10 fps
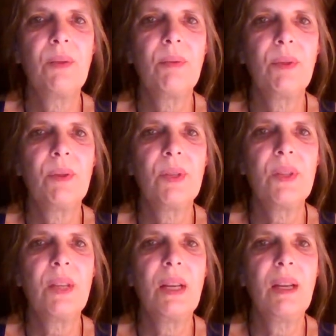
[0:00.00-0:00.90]

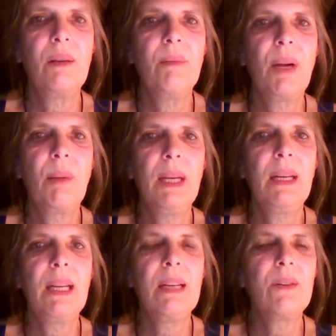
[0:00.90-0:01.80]
entrepreneurs and
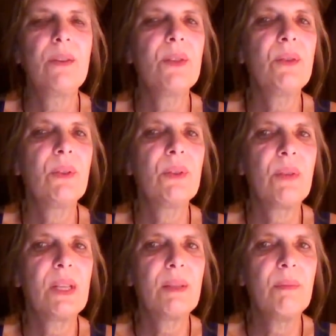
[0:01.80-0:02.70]
public leaders to
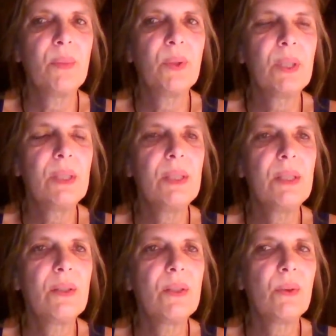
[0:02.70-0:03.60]
address
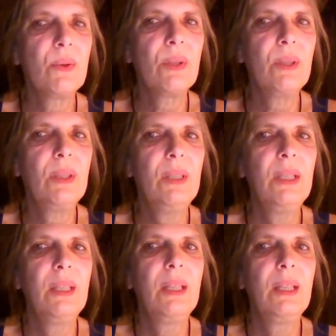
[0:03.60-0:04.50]
important social,
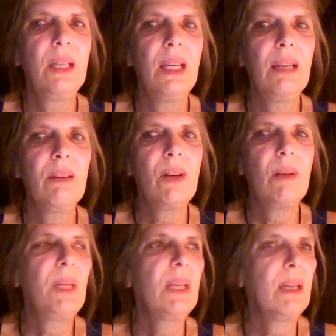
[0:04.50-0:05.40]

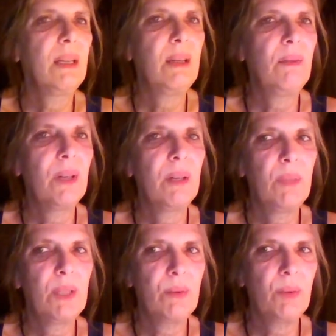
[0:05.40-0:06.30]
economic, and
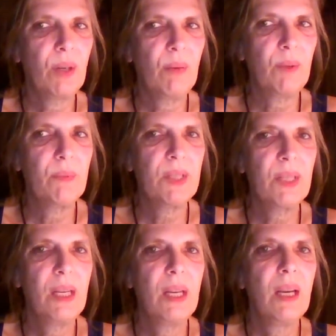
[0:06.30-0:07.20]
environmental
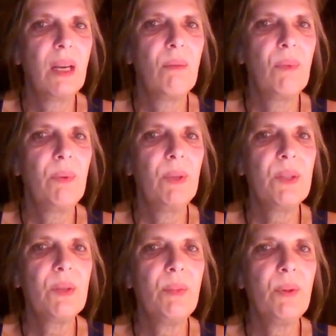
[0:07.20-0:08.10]
problems. We will
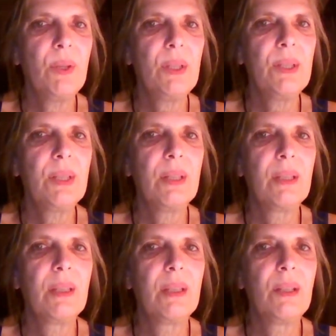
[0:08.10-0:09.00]
support
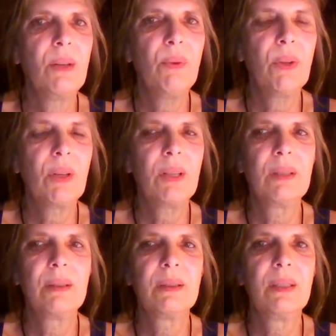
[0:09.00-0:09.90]
your work.